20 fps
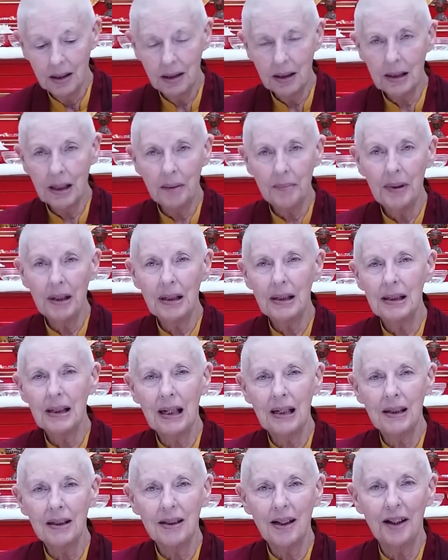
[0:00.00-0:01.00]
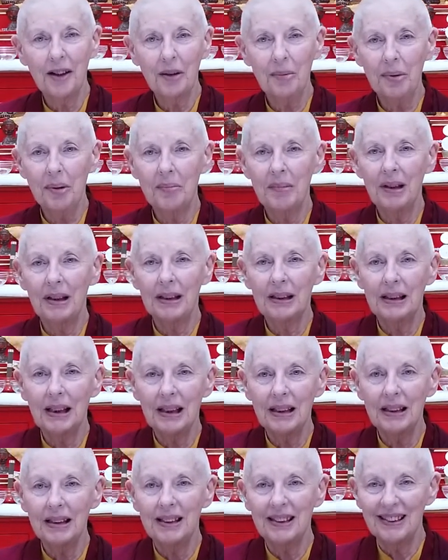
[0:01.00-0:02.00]
Does that make sense? I hope it makes
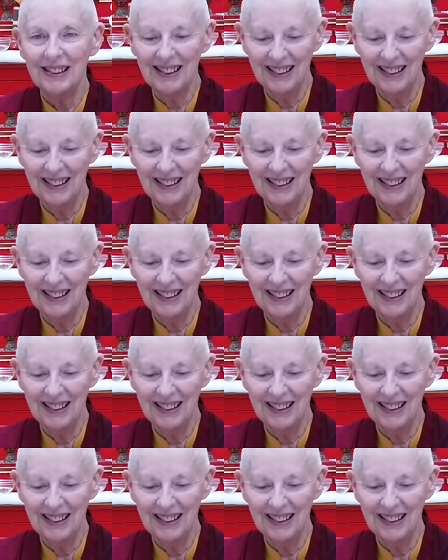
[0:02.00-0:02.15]
sense.